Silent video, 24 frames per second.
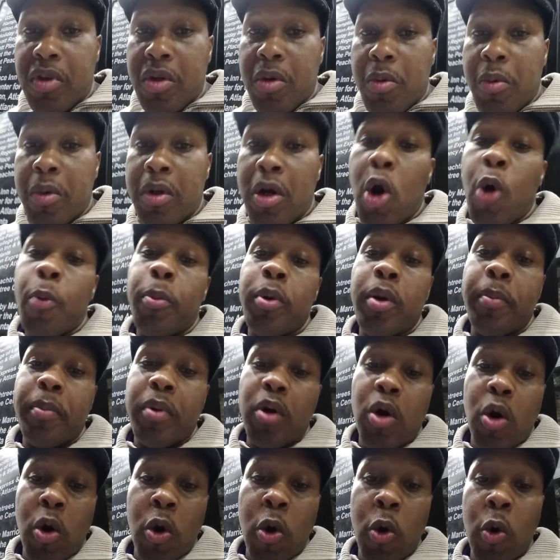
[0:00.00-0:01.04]
would have opened up
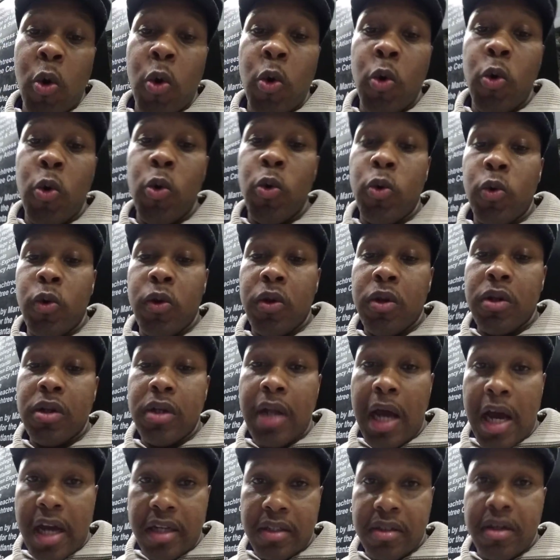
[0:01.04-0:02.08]
a whole
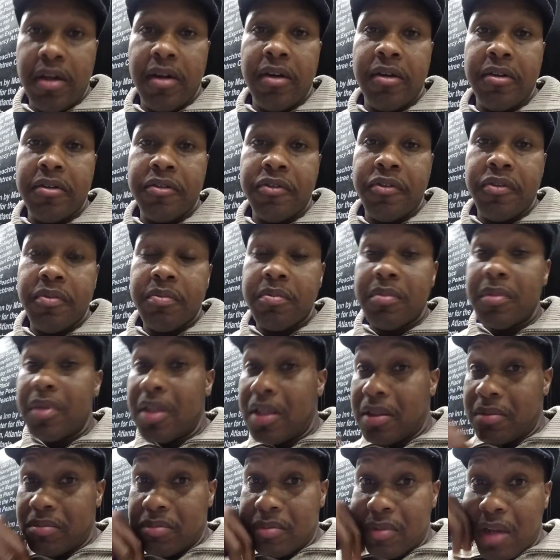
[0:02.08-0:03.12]
lot of
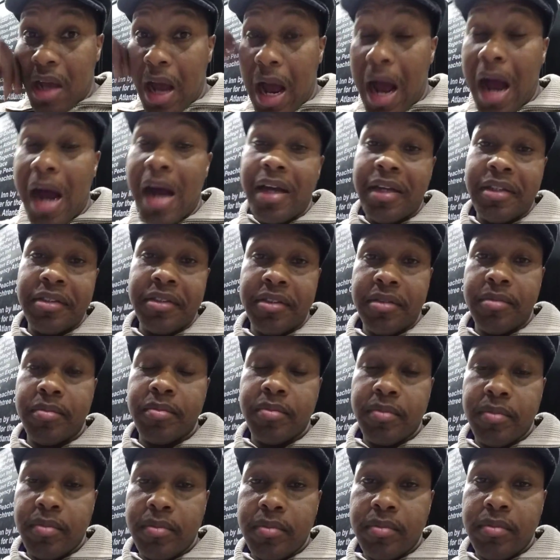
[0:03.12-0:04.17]
eyes
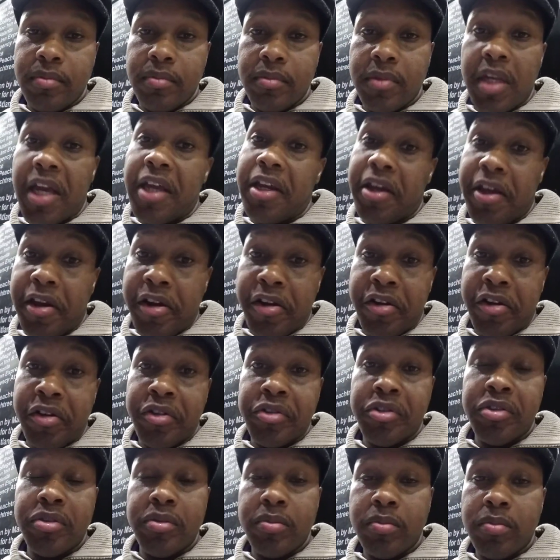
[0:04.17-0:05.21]
and ears
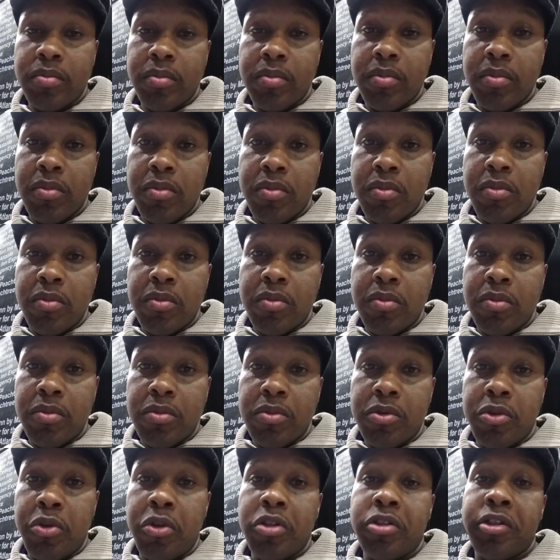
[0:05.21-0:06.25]

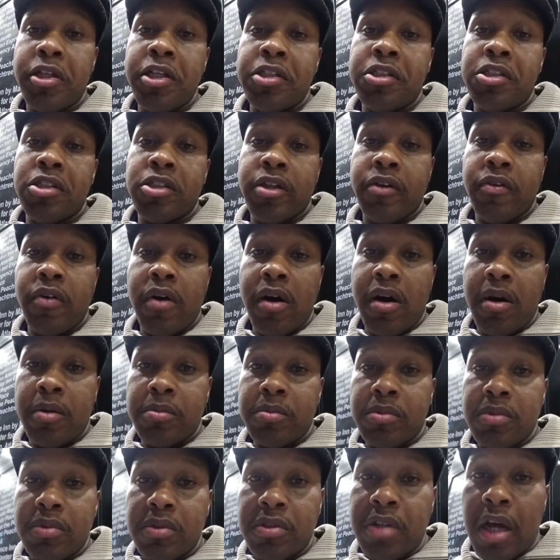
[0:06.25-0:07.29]
to the teachings of
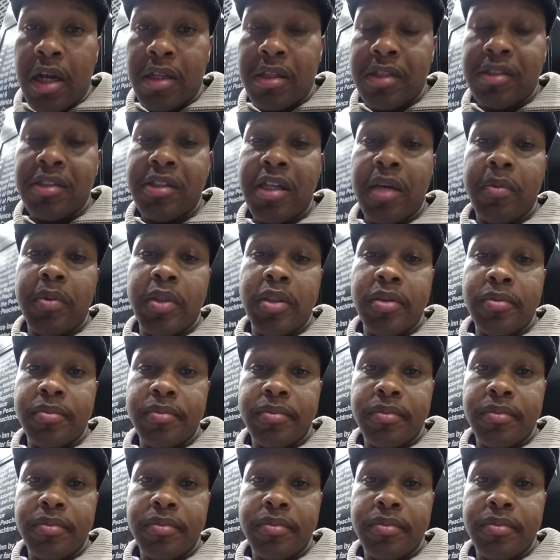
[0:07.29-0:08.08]
Dr. Sebi.